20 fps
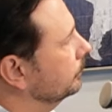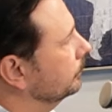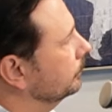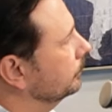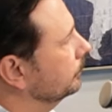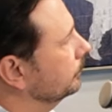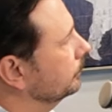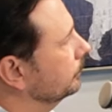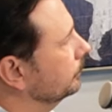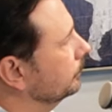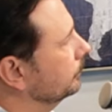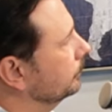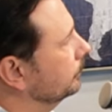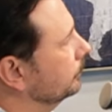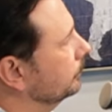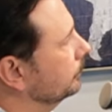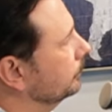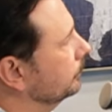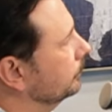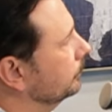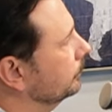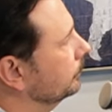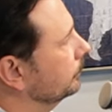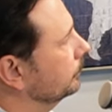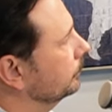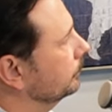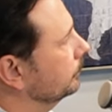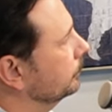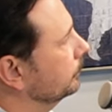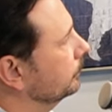
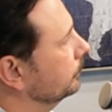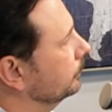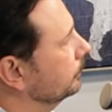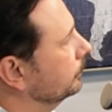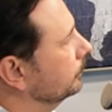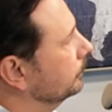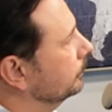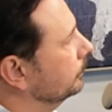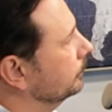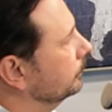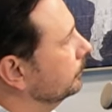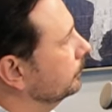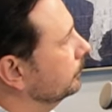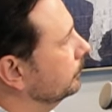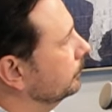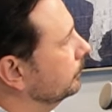No words are spoken by the person on screen.